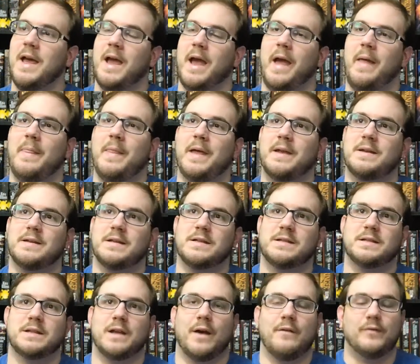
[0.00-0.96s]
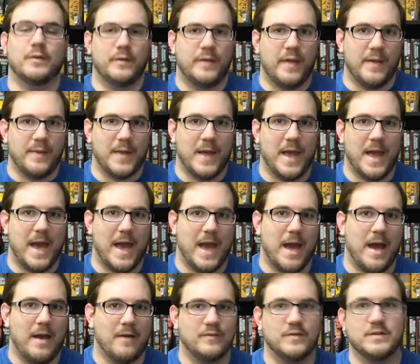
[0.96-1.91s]
and then discover that they
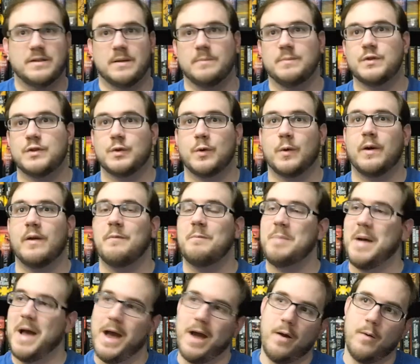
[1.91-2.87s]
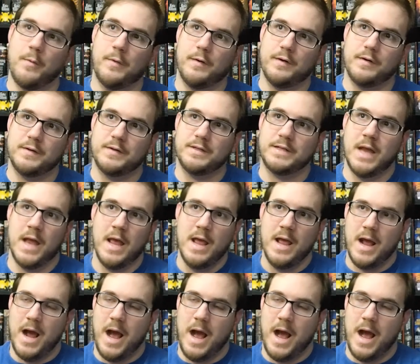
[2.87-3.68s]
have some sort of powers.